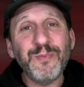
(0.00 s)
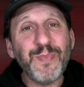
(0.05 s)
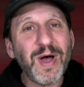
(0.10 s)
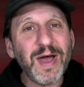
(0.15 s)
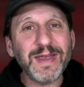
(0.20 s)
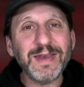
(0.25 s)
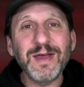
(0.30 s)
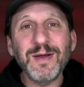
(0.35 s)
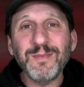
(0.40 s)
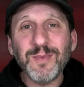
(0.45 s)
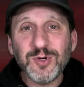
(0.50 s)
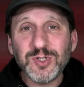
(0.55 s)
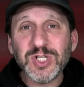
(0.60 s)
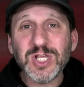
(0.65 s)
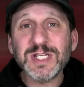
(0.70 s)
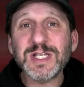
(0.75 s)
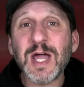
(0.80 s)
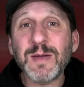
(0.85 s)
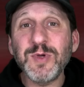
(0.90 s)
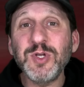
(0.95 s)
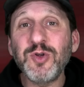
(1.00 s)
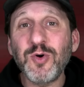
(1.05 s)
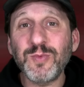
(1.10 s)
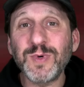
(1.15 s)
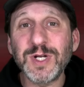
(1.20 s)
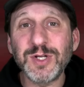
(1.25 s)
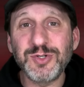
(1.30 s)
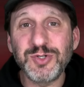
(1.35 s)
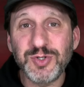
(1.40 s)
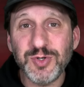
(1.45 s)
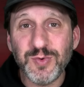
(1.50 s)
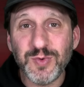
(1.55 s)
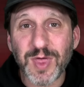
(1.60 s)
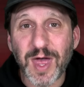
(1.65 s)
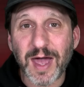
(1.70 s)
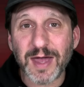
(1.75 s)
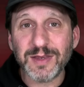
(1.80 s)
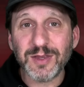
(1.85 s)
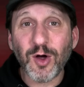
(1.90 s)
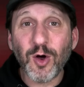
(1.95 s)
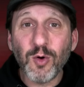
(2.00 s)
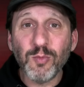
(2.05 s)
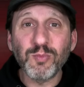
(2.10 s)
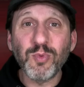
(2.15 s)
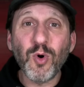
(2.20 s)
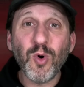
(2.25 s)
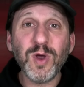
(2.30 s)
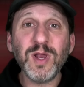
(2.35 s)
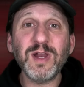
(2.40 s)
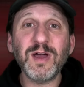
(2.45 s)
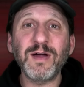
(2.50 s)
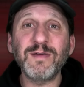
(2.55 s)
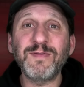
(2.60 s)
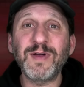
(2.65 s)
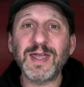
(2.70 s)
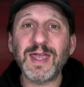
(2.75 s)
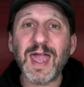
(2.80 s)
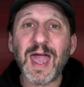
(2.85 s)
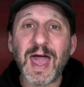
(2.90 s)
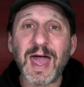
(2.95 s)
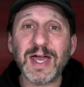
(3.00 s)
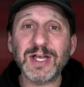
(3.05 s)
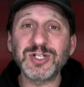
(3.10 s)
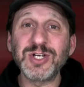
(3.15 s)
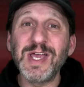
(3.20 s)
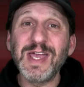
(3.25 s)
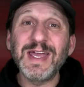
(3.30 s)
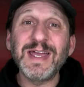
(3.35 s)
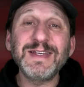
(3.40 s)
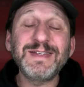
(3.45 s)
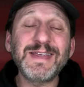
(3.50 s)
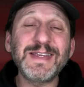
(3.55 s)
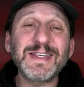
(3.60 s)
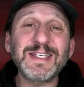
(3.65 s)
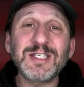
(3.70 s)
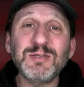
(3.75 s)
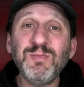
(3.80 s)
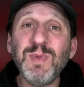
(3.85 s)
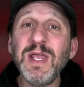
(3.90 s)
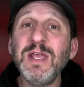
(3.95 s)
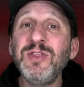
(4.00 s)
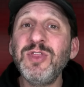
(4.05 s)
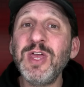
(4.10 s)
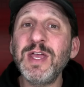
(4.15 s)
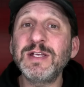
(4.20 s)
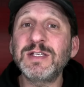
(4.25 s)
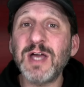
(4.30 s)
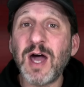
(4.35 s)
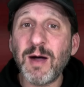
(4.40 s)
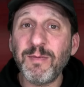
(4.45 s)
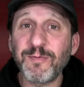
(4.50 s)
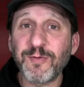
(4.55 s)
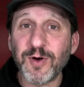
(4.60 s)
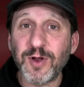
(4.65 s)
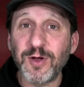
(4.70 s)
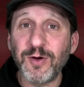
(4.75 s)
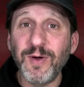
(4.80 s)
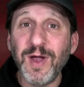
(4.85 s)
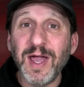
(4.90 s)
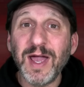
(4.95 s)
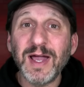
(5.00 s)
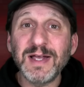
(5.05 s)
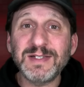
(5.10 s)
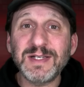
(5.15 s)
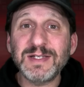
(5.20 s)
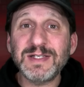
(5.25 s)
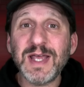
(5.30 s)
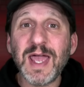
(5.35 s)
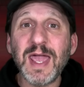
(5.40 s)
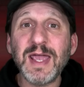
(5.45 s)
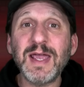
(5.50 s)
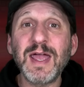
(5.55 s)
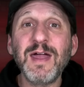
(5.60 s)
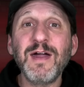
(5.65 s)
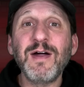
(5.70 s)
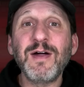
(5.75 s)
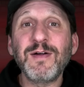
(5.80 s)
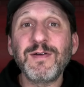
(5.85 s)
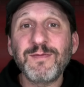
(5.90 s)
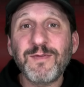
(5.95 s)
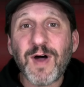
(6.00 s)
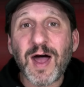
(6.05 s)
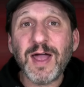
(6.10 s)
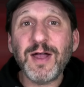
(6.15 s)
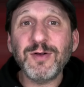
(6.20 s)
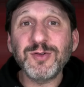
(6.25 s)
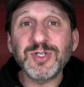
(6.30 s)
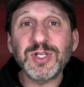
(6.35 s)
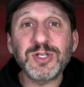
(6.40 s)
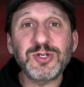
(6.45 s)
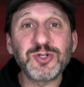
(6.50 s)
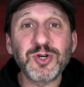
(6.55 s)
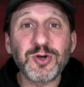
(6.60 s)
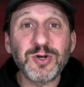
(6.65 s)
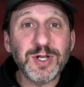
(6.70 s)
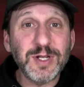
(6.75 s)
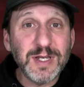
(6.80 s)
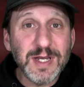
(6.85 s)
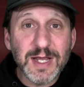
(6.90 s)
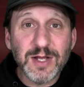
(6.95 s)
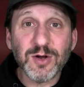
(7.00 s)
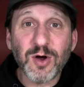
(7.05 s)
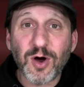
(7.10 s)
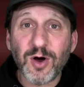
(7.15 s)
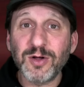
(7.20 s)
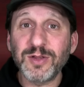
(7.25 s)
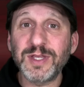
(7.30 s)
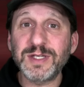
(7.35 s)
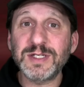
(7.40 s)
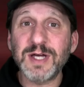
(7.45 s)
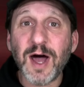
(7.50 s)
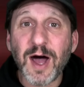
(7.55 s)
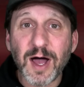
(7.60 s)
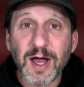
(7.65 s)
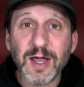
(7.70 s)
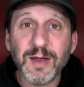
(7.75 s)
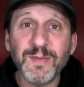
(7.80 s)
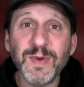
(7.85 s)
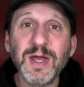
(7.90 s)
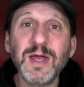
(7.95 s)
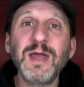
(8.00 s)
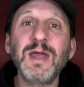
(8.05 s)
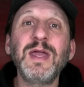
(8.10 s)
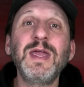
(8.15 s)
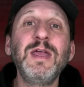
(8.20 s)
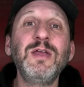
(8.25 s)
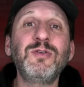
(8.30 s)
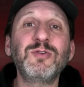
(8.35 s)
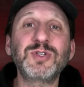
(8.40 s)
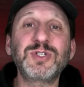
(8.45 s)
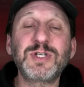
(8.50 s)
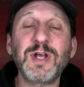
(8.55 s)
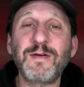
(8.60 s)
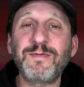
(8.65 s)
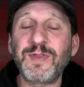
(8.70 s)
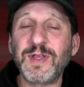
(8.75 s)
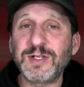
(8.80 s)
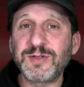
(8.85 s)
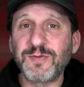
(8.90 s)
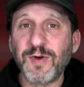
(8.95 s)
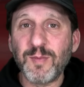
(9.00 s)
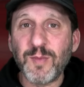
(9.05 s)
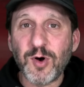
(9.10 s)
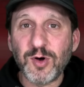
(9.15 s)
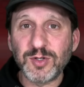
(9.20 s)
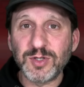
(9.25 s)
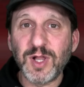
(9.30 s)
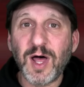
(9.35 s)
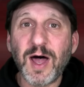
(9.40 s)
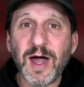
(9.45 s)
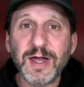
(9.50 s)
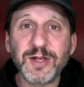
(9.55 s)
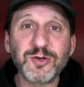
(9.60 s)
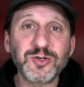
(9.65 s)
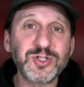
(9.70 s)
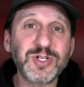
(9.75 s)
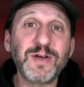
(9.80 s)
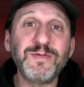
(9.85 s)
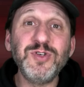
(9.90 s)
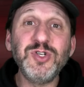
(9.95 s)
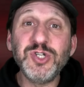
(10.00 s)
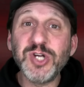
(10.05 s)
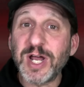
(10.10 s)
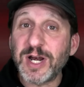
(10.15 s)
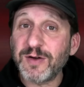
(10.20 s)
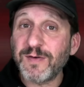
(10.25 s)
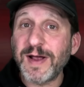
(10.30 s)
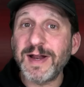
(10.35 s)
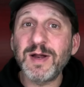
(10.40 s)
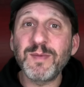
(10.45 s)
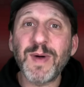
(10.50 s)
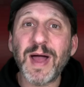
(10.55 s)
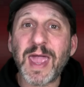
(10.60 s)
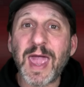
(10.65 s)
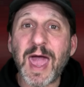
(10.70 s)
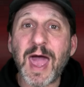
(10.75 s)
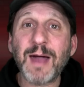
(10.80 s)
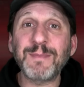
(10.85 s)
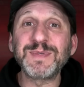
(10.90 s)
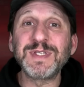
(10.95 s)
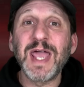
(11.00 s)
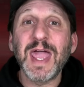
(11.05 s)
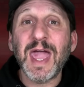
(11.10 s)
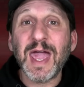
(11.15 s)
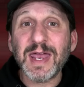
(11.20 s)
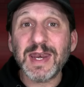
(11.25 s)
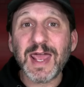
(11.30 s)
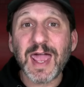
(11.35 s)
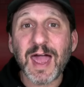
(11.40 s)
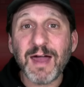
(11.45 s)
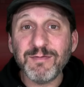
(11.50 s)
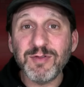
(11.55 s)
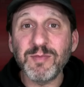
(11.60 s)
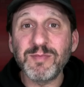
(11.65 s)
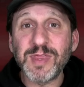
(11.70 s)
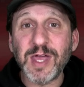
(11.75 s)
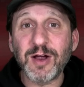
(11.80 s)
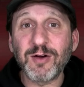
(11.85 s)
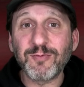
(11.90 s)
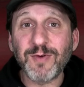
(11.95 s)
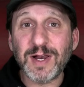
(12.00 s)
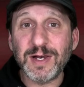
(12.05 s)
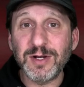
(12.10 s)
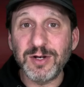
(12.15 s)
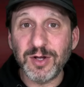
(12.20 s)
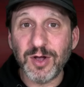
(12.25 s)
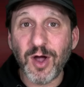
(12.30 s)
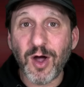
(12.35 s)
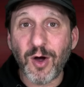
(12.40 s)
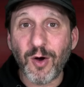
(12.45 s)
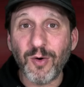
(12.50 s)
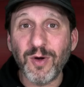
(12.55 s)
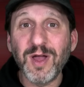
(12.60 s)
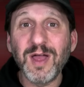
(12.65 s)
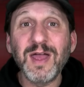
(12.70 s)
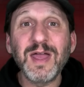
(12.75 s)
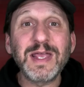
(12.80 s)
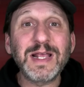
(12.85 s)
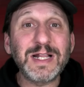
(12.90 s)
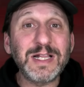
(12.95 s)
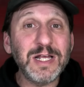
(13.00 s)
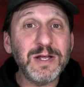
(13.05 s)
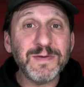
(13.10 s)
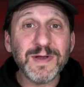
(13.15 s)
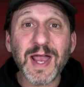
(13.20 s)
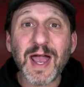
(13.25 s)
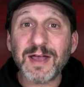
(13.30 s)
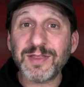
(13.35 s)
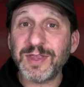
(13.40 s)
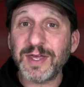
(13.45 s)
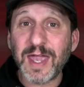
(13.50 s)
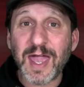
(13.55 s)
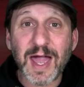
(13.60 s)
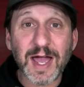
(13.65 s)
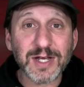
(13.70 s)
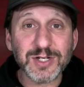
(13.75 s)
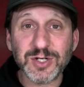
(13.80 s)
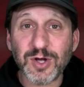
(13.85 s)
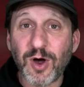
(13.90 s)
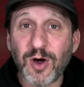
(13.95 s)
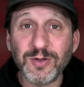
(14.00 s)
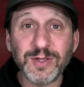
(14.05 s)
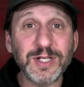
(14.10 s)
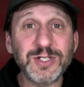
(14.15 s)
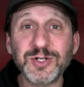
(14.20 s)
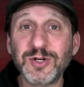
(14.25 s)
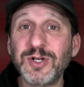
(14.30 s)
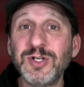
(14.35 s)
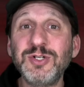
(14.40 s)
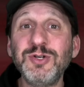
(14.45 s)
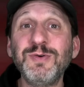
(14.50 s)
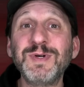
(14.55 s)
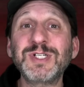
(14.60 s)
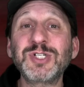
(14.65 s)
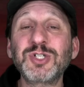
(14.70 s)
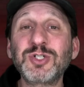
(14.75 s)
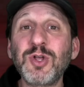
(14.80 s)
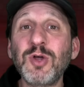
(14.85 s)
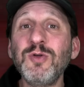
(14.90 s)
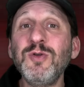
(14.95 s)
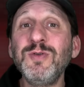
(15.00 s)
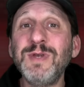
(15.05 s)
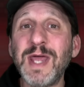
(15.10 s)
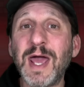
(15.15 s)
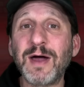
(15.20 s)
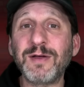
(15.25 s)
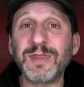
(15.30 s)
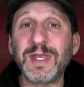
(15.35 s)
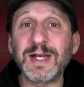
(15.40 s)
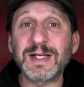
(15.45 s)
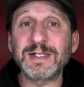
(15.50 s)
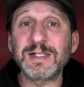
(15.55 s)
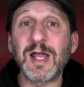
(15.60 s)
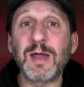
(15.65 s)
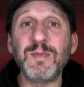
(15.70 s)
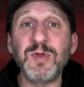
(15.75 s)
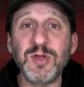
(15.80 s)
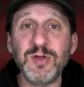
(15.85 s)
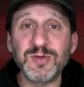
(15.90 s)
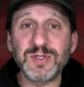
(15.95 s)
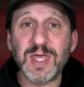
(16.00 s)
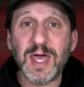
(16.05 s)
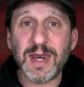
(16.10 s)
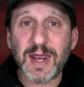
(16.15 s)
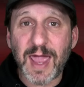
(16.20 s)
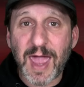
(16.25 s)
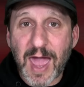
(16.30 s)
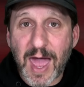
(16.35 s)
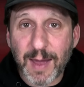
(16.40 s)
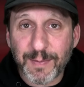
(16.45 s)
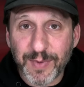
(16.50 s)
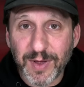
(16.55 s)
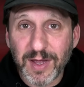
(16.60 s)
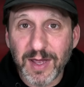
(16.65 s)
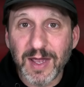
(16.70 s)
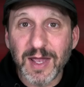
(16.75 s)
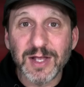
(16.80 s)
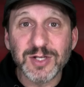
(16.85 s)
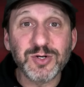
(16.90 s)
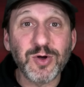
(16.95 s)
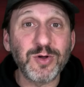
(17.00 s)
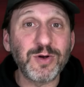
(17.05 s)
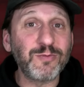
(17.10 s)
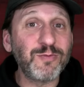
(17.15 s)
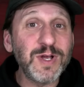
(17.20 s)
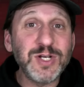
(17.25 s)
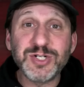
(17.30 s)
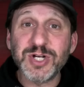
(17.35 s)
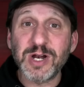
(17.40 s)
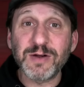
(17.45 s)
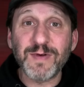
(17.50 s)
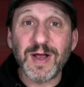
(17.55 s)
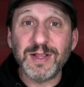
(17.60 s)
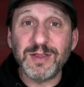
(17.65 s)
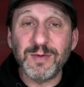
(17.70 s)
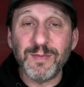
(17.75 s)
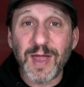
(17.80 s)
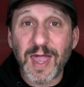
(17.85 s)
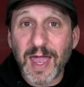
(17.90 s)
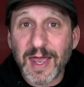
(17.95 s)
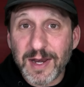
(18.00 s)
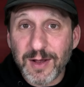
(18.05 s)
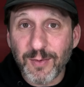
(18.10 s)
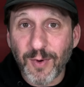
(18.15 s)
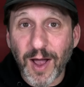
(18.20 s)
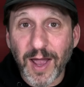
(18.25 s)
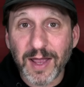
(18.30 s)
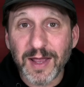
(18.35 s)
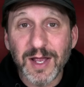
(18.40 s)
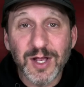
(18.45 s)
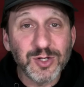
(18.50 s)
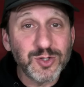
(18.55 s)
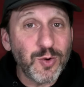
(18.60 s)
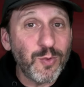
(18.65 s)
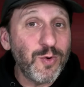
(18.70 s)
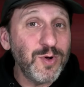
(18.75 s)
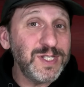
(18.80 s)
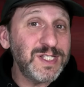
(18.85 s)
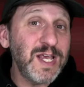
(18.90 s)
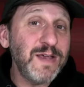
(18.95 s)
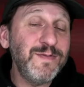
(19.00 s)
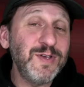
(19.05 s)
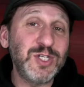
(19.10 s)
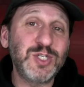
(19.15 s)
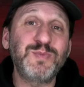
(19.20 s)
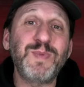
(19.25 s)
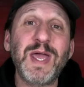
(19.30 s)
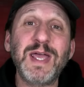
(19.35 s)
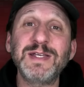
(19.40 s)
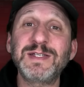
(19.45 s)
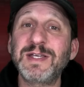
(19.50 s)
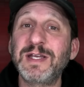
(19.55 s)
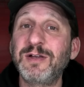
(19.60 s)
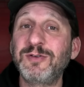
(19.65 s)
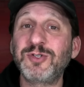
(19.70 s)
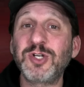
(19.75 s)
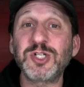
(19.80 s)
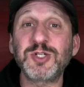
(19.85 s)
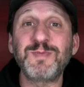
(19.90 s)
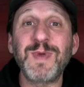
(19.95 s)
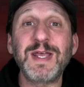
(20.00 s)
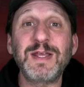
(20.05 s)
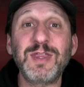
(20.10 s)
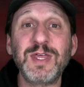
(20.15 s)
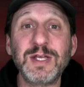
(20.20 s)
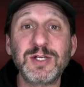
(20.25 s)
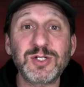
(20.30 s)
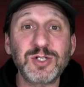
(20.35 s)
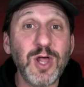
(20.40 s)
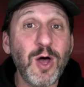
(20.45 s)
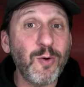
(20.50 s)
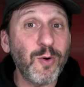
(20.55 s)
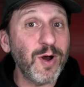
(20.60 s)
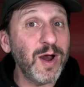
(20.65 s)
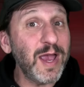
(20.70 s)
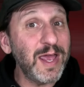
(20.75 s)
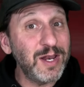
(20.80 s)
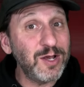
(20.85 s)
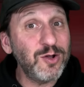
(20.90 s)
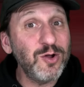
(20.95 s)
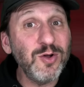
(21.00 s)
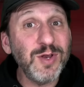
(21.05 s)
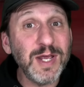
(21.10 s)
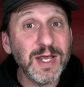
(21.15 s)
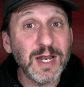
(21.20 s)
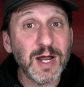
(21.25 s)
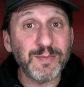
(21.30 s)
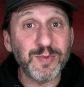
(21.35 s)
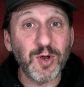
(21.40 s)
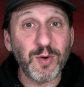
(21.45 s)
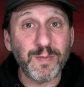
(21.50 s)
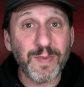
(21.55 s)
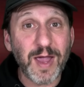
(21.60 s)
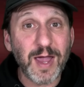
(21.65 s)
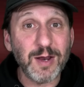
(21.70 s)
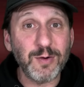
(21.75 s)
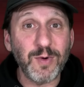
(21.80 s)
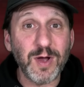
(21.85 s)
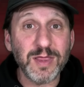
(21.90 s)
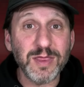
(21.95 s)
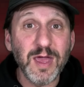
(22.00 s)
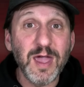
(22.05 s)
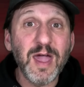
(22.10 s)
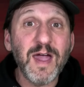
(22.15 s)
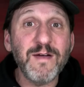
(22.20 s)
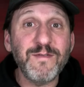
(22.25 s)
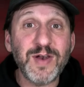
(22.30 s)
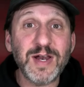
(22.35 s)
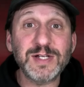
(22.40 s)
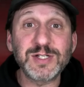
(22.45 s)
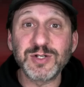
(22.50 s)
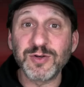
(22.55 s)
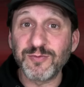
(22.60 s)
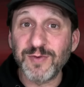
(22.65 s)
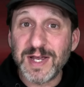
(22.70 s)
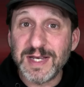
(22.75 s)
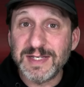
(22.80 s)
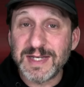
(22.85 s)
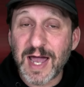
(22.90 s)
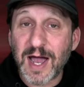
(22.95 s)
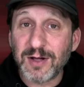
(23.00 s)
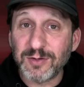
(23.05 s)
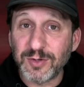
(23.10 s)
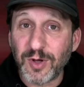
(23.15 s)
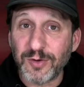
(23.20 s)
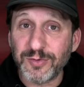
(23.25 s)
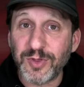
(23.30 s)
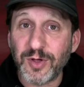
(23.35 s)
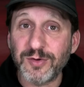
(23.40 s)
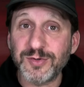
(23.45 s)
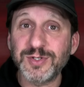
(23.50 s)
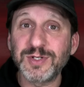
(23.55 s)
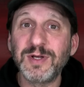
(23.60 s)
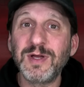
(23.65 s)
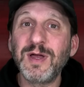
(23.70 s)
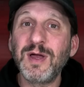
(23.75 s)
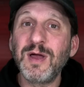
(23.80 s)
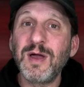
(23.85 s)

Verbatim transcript: But most of the time you don't want to do that. The whole point of a cache is to speed things up for you. It's to take files that you're going to need all the time, either stuff that's from online or stuff generated by apps, and have them there ready to go. Clearing out the cache, all that's going to do is slow you down the next time you use that app. It's going to regenerate them anyway so it won't save you space. It'll just make things slower and it could eat up your bandwidth if it has to re-download those.